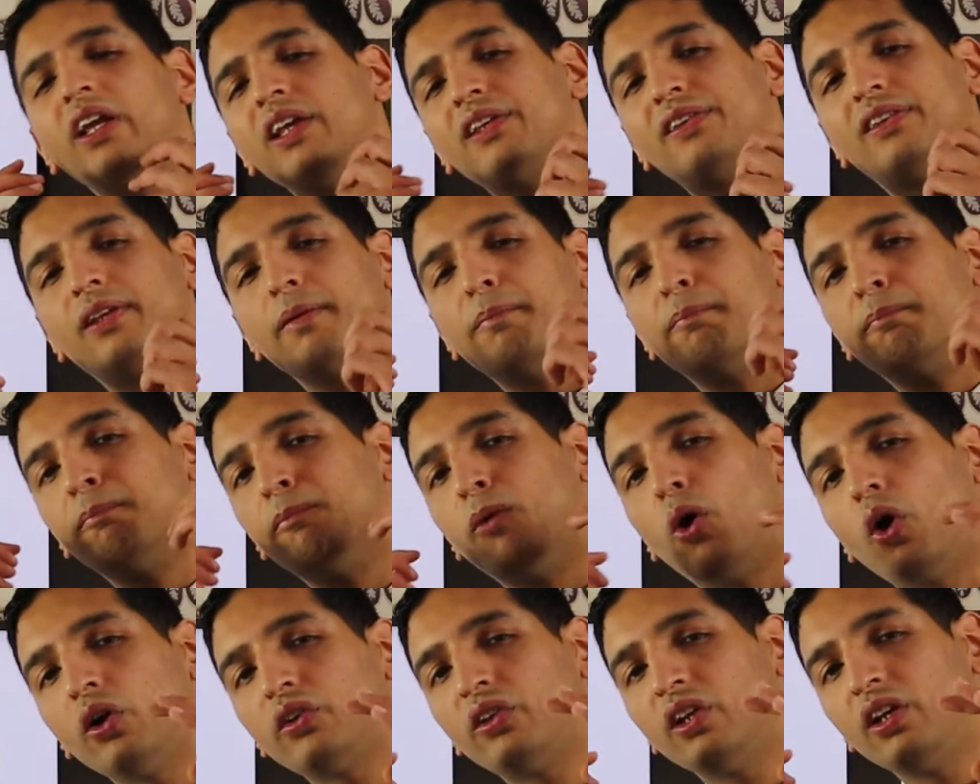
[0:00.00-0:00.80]
is the
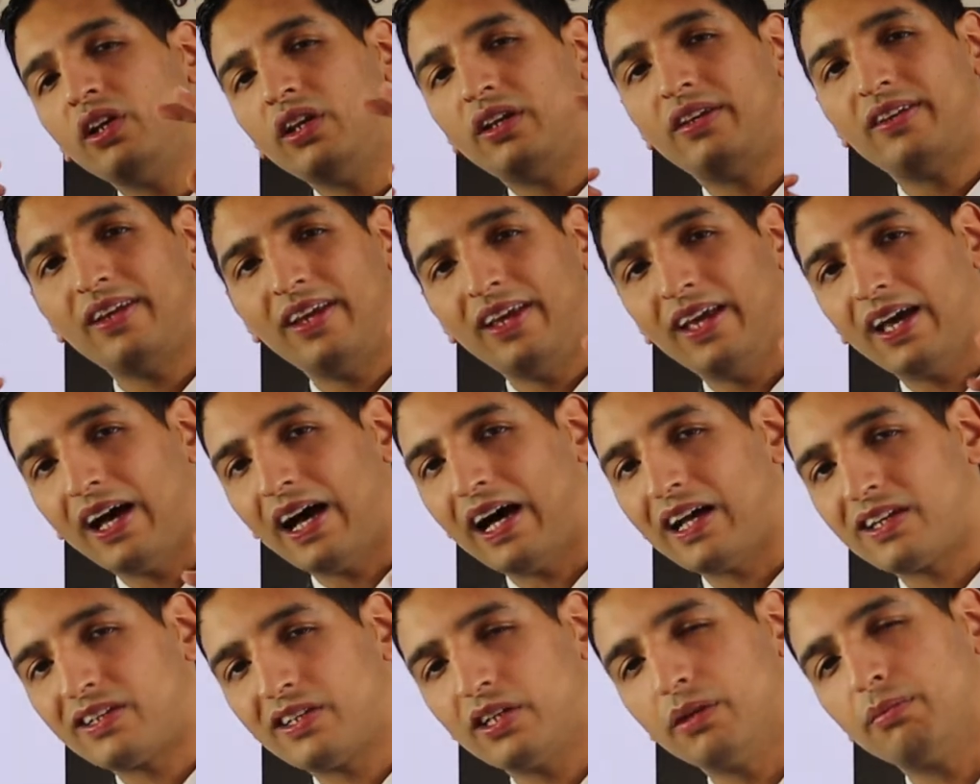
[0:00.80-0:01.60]
modern day
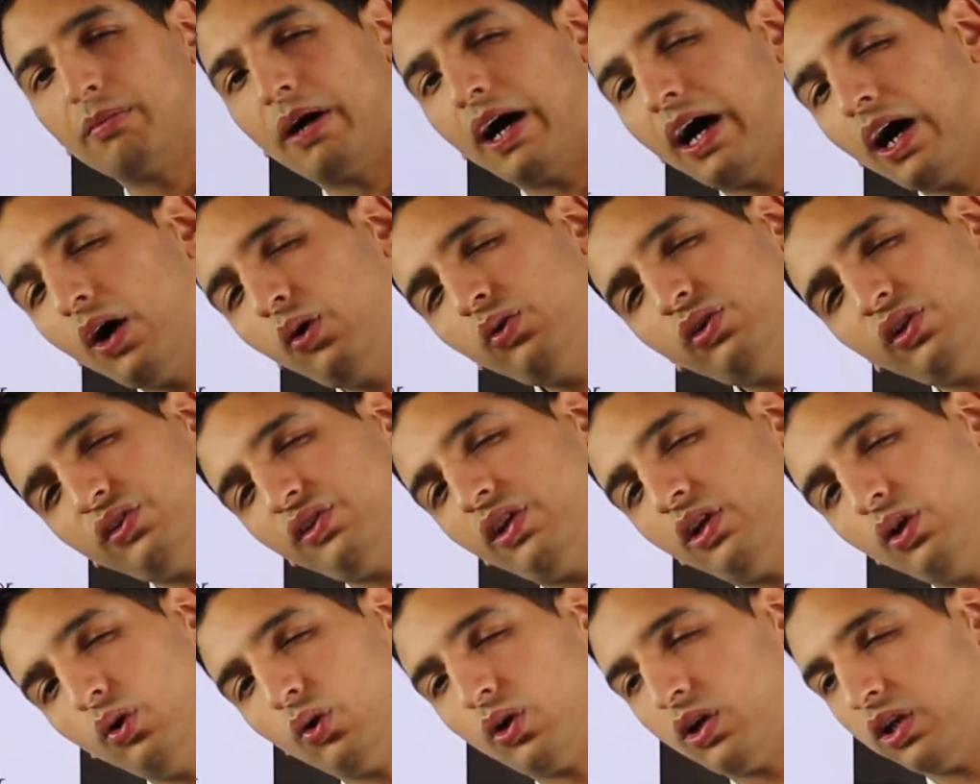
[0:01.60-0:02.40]
atom, how does
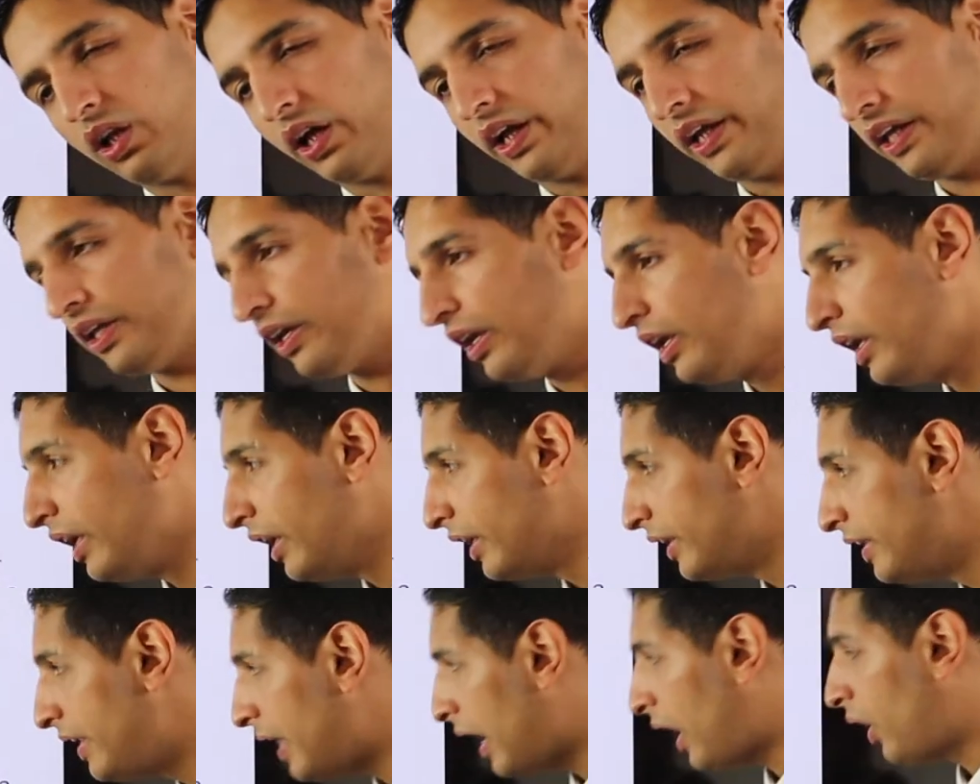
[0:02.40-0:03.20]
it look like?
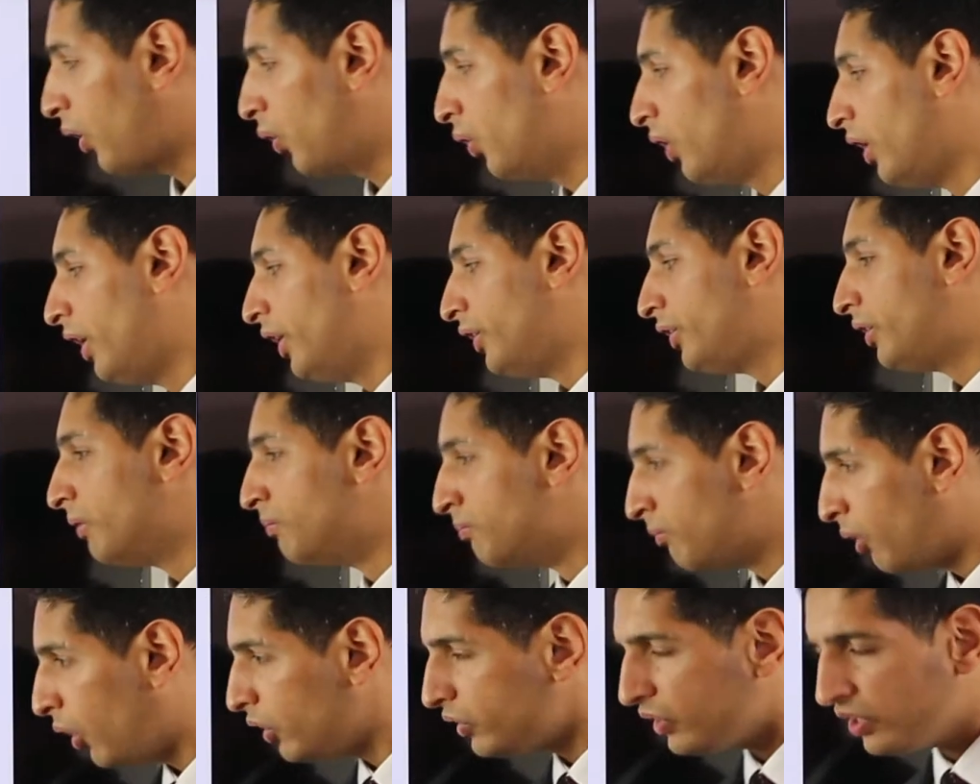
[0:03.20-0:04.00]
Now, the
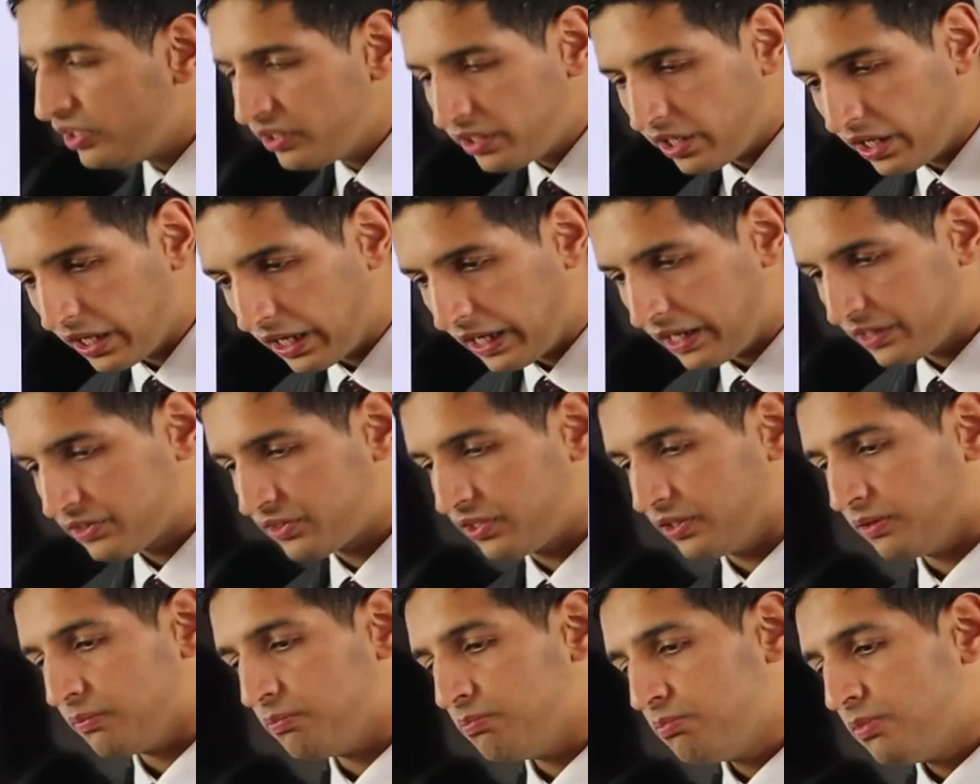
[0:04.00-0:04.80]
modern day
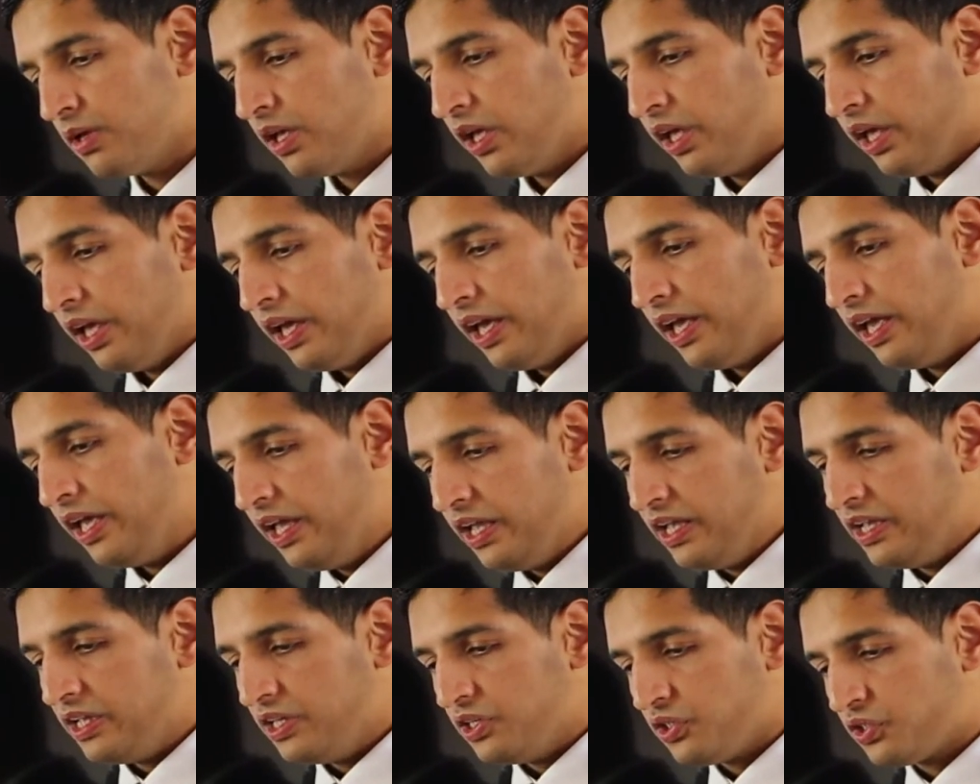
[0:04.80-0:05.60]
atom
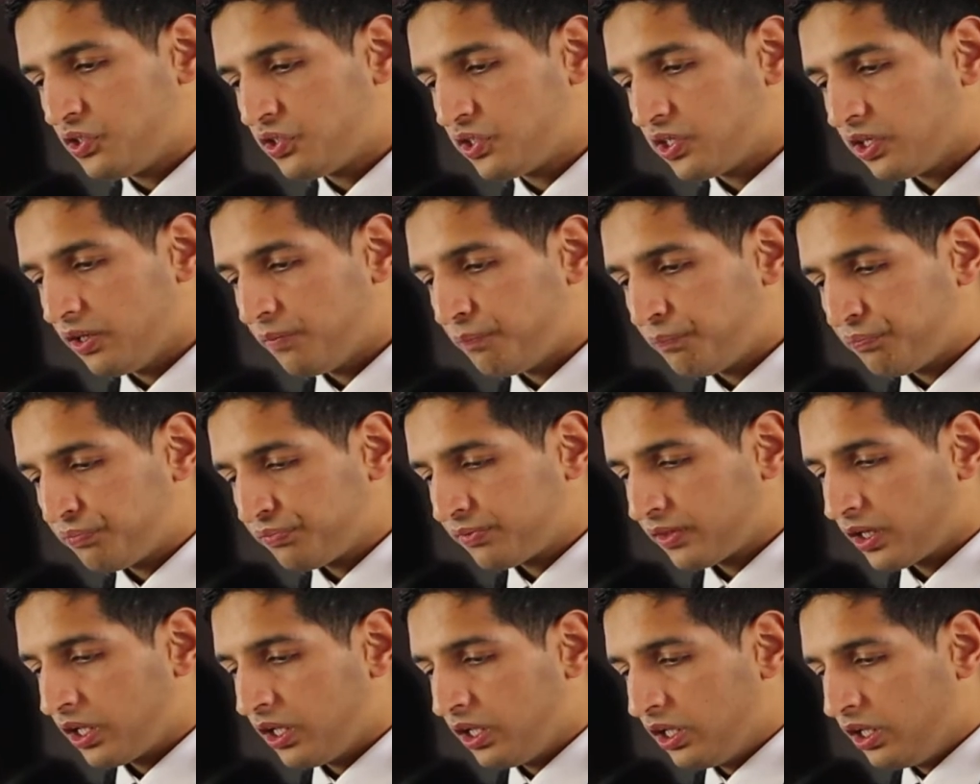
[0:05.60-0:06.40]
it
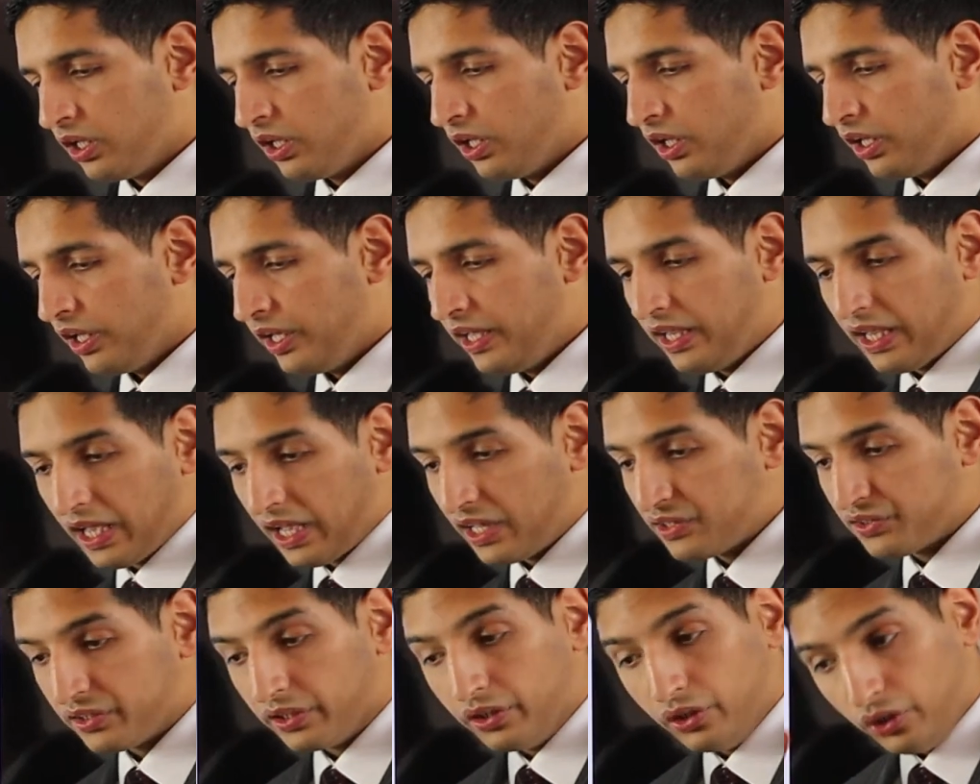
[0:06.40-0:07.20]

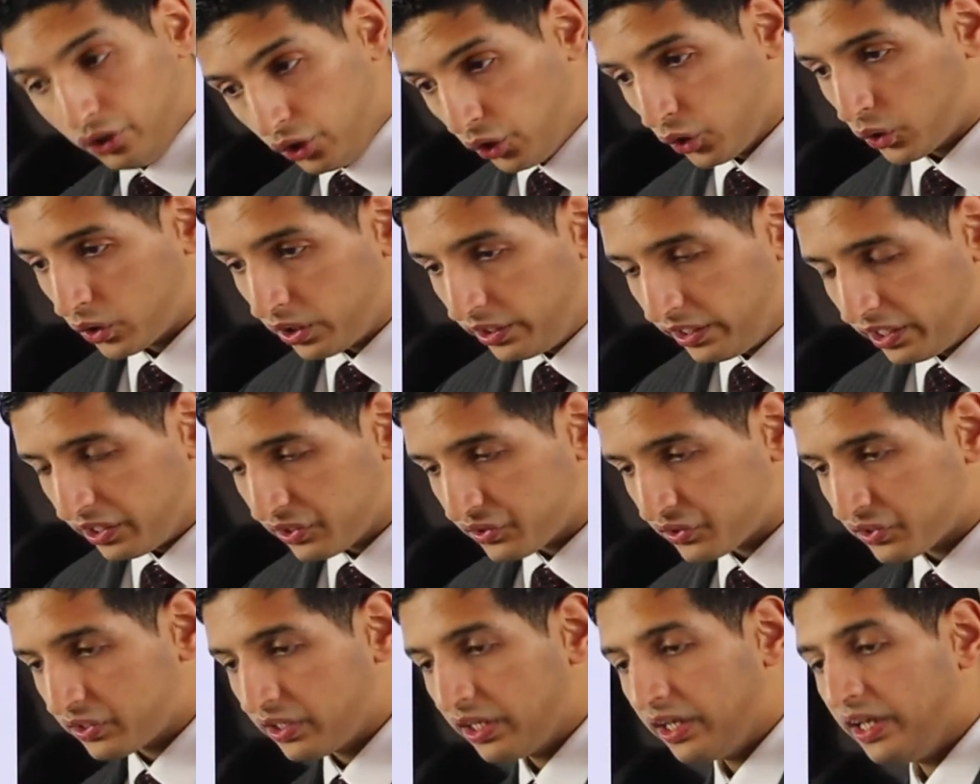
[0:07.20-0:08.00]
has a
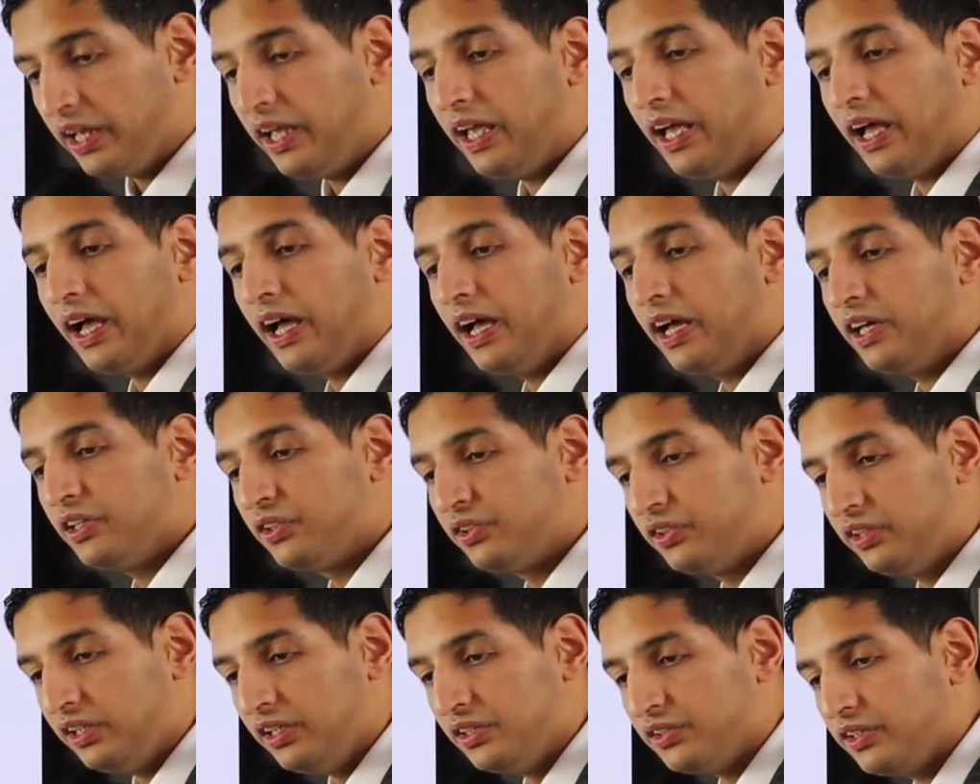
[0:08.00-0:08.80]
nucleus, it
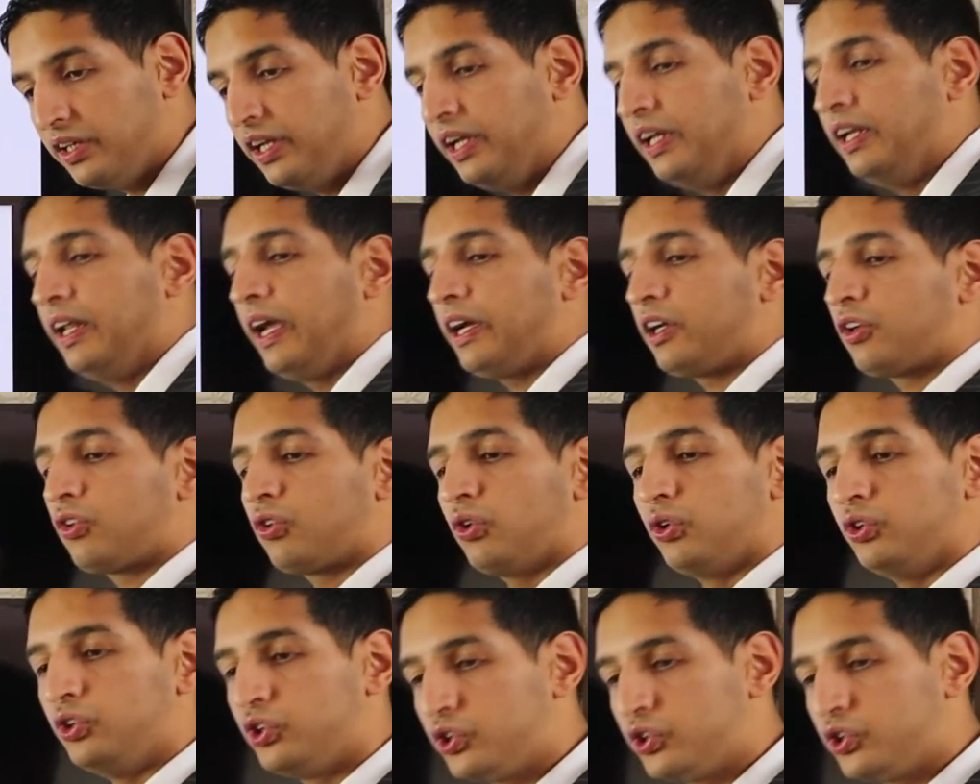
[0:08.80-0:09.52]
has these electron